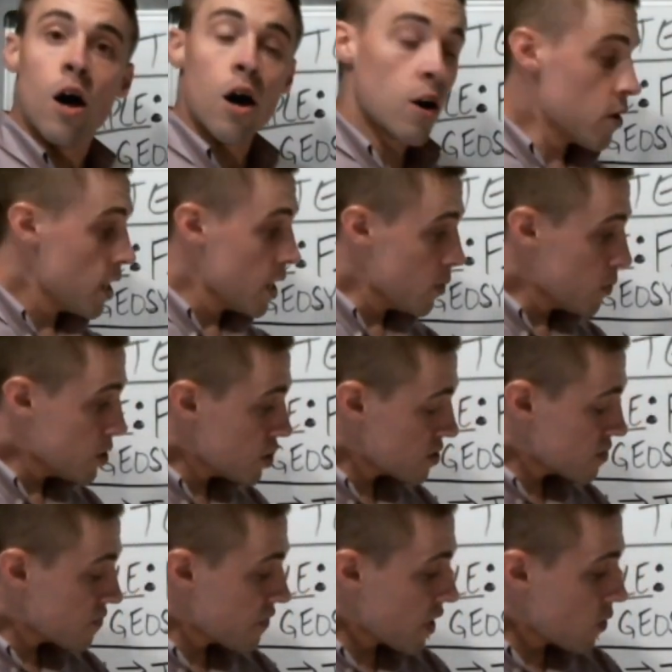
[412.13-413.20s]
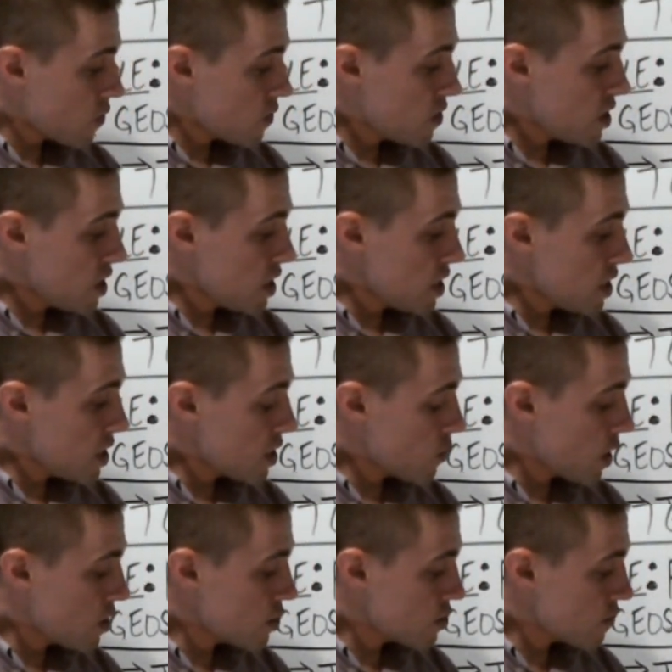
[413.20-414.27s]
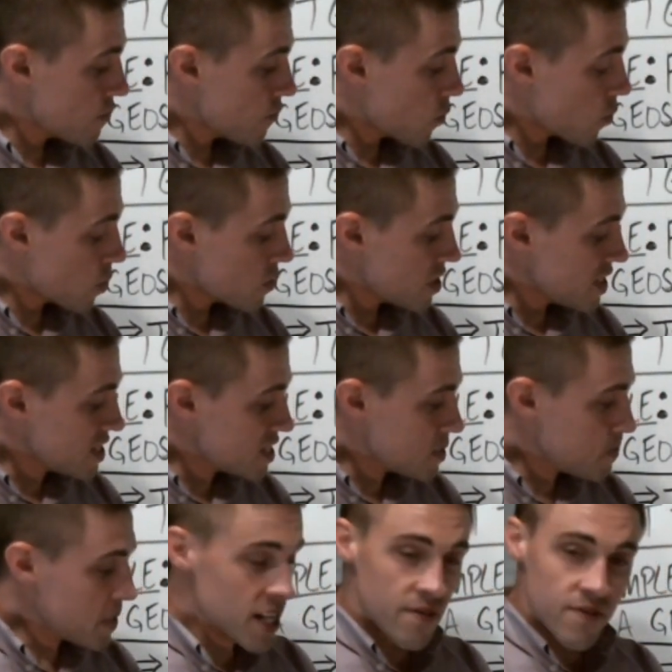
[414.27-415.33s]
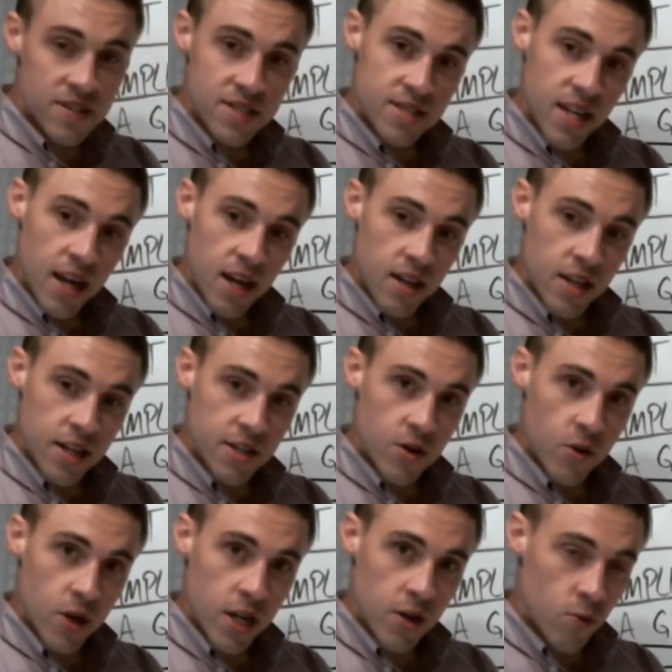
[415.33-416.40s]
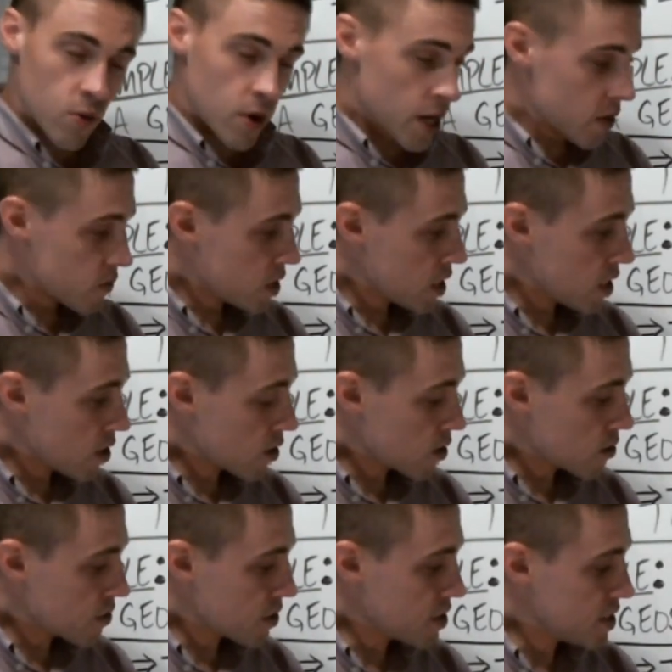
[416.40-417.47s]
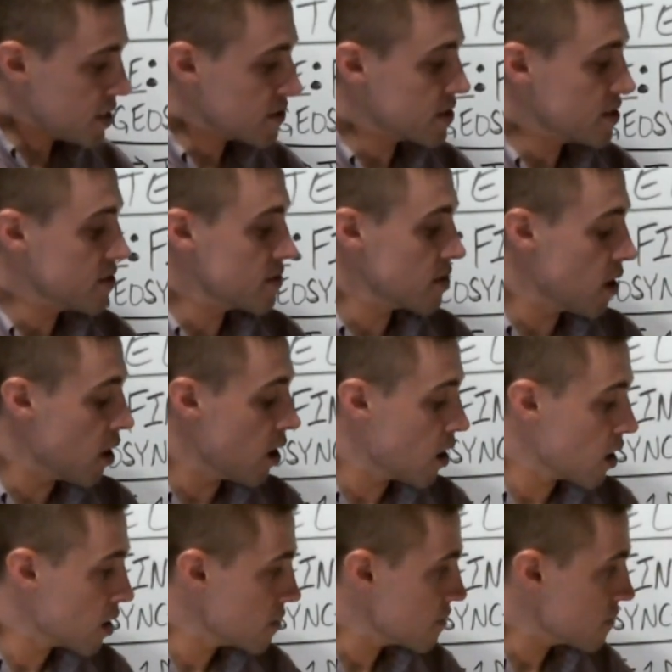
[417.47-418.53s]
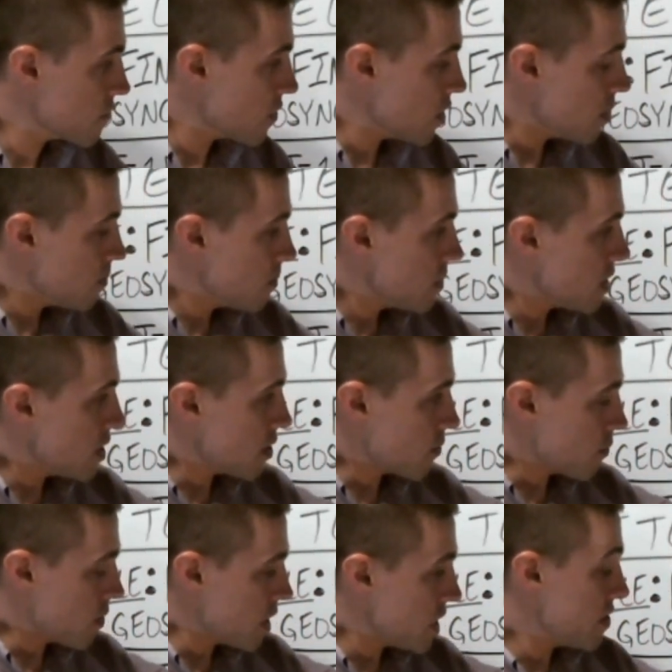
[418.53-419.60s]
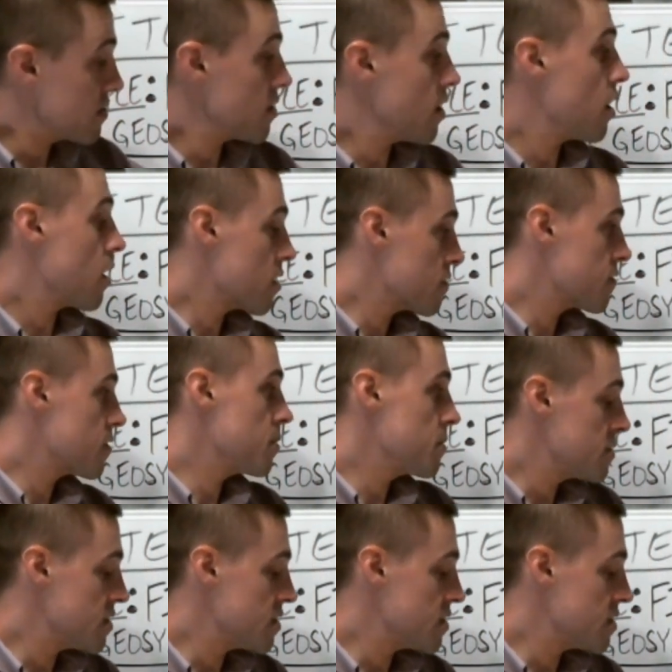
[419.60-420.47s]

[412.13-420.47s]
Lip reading: All right, we just found the equation for the speed of a satellite going around the Earth, a distance r from, a radius r from the